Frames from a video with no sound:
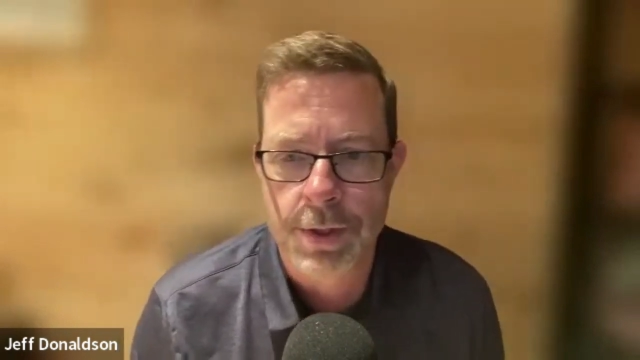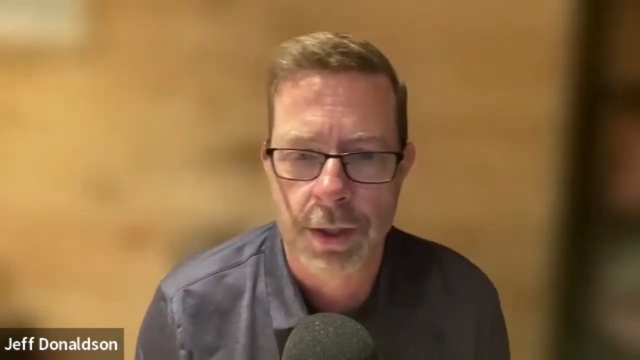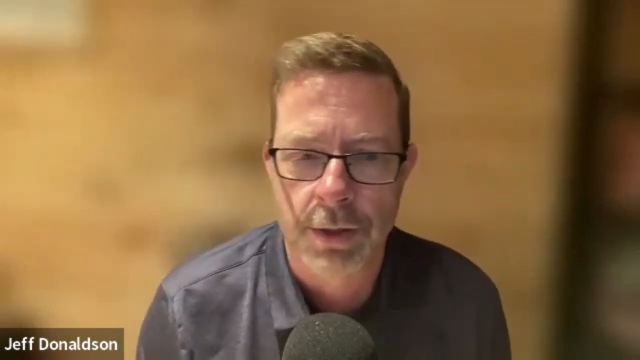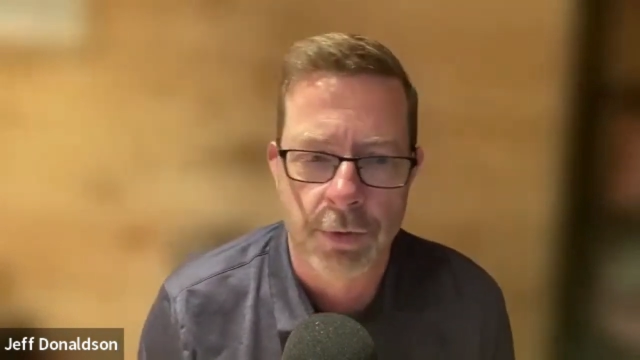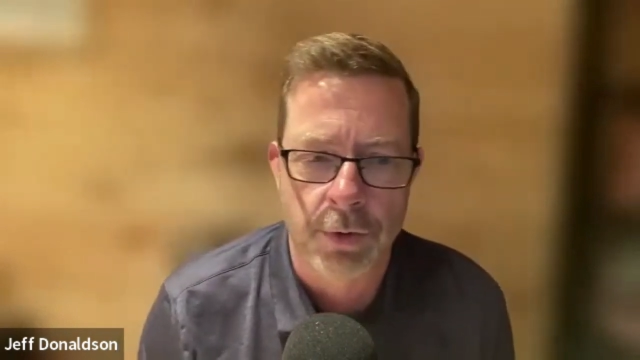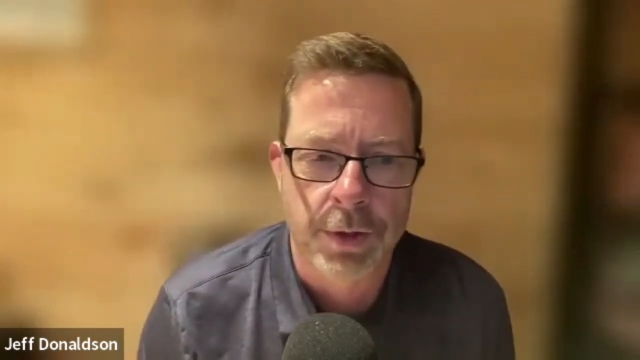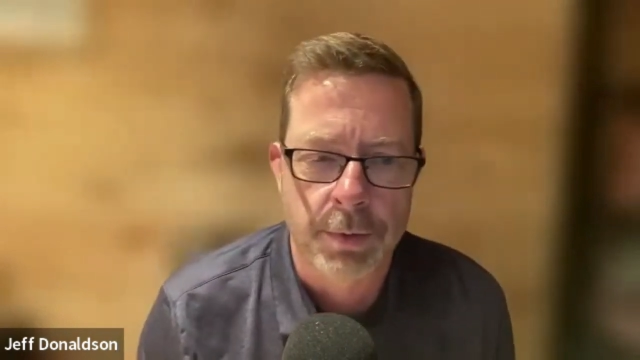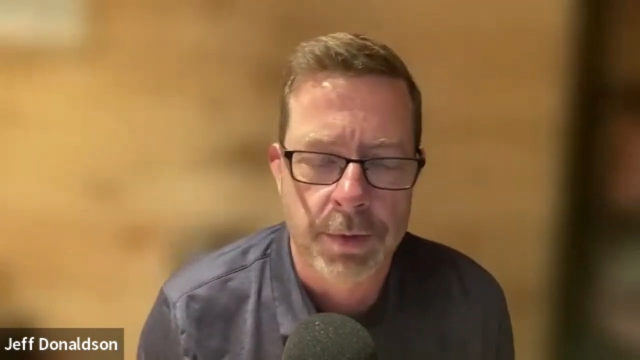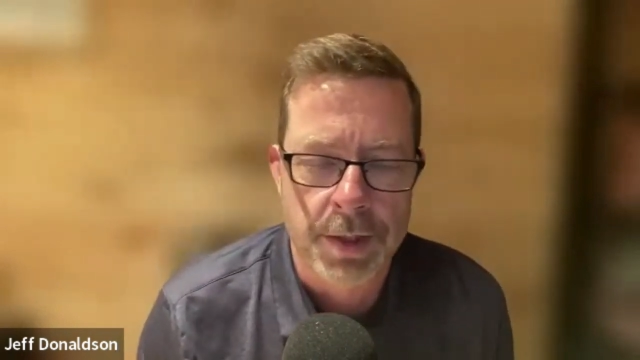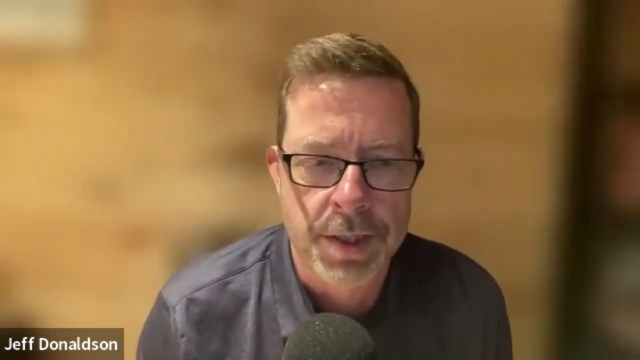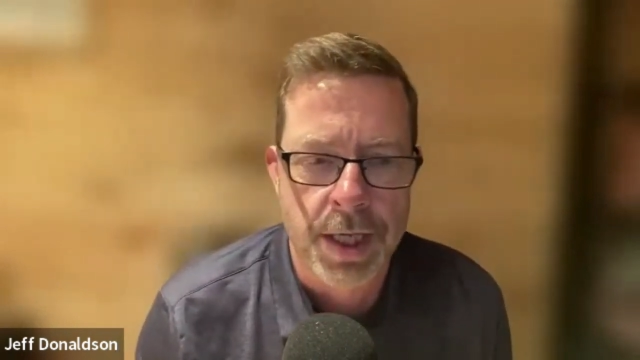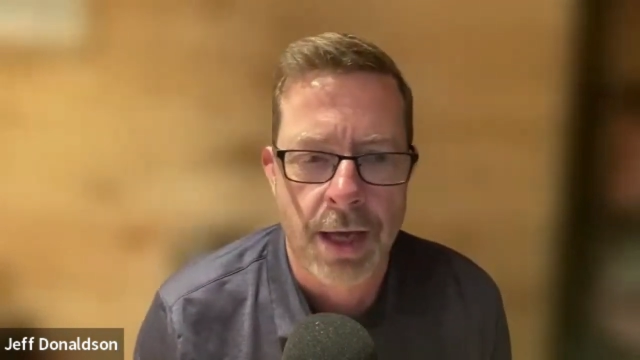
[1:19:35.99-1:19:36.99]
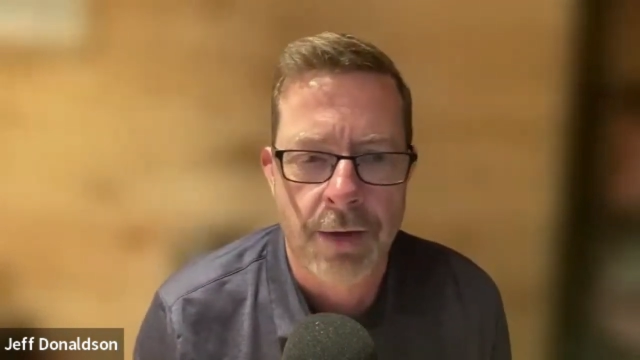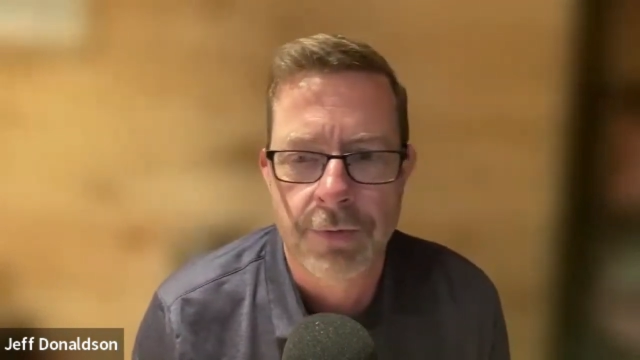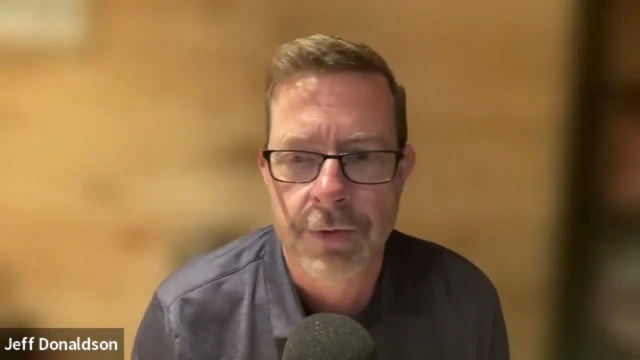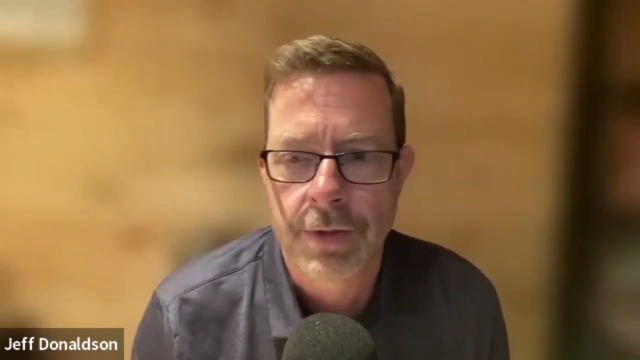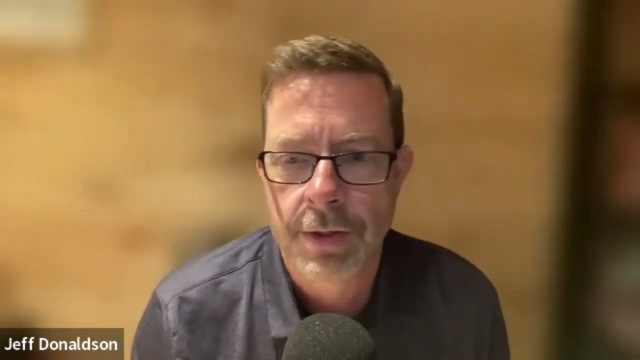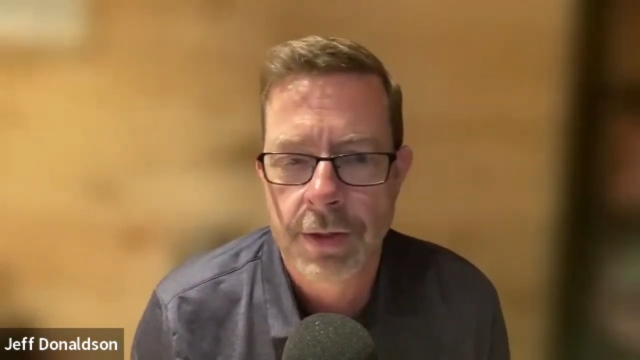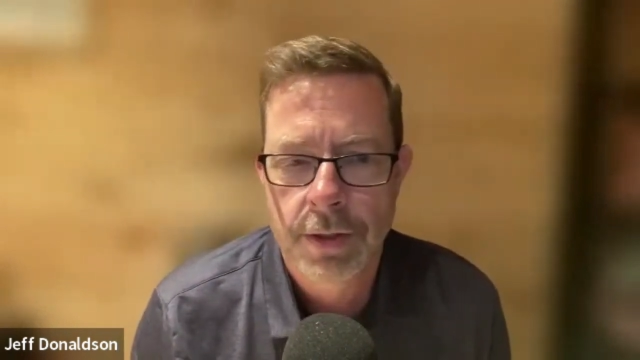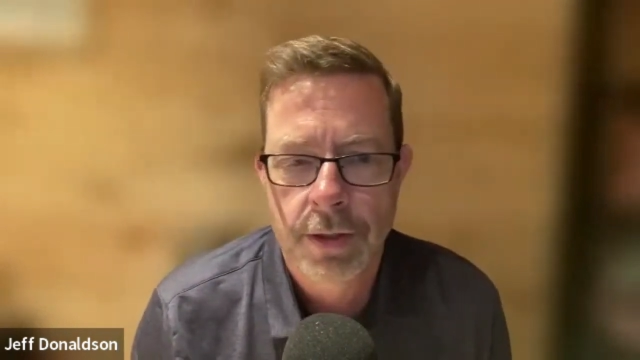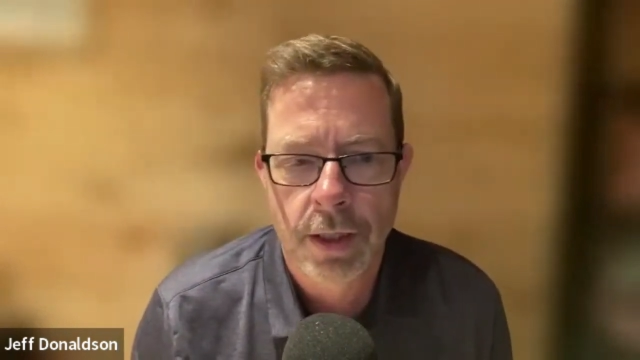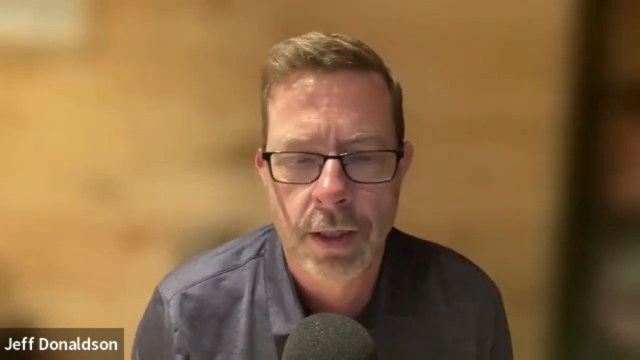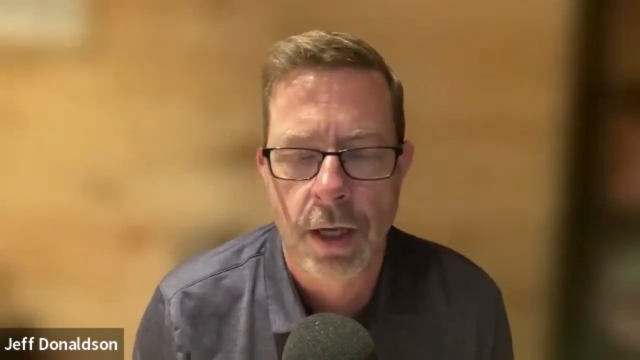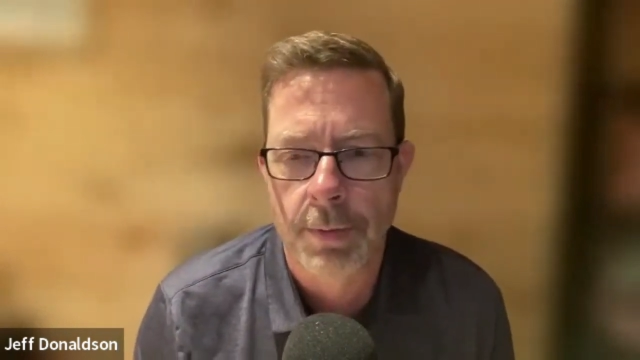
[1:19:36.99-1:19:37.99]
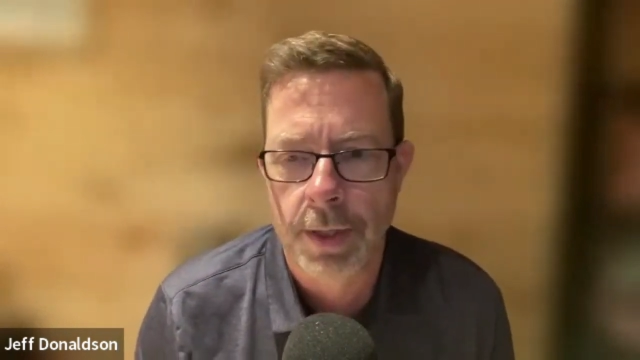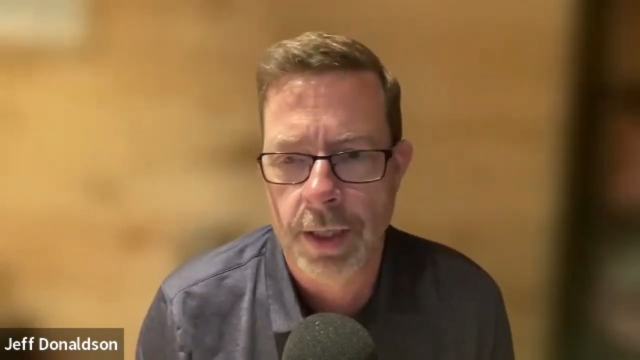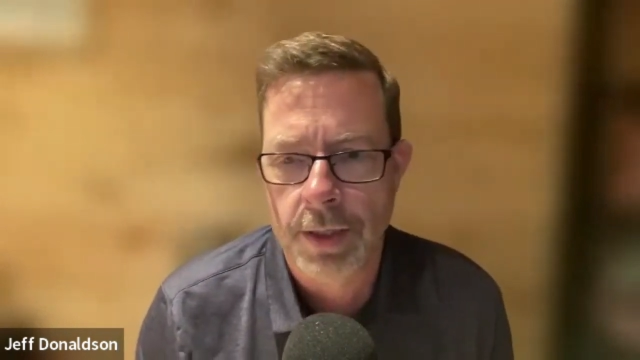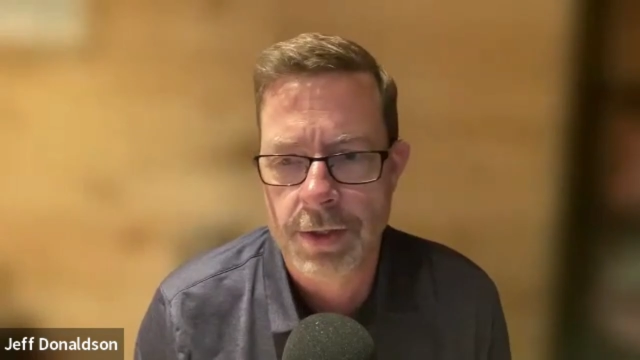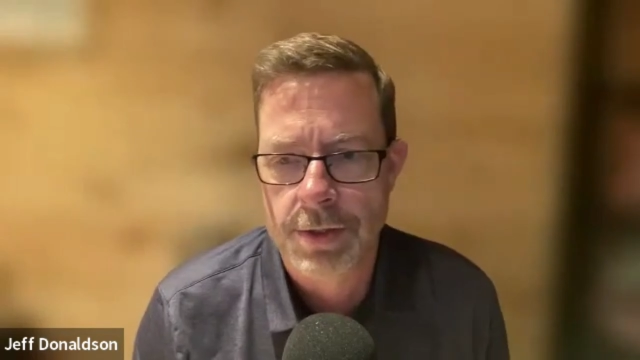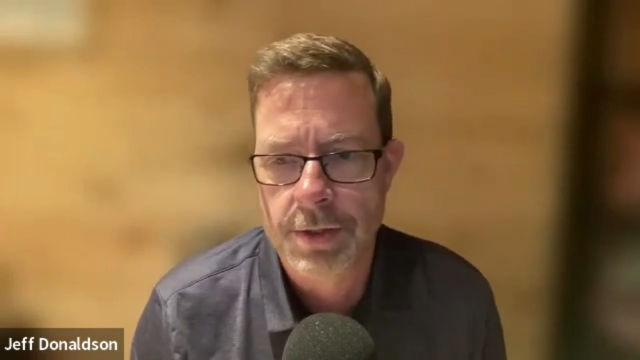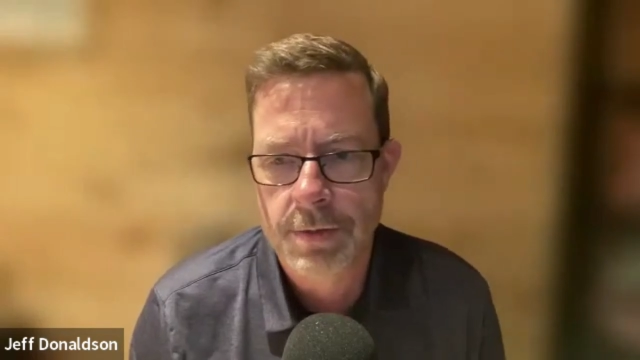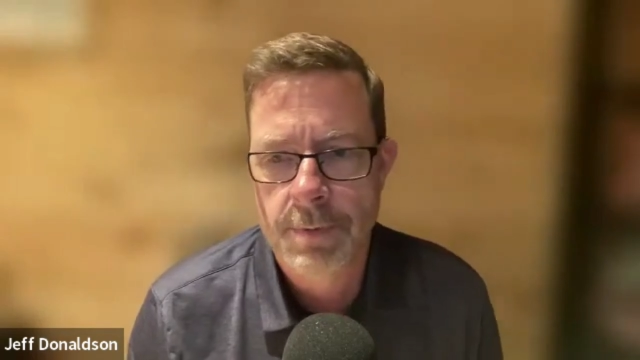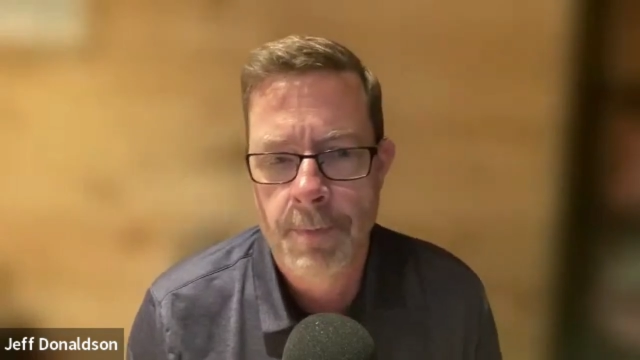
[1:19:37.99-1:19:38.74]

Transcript: and convert them to staff accommodations,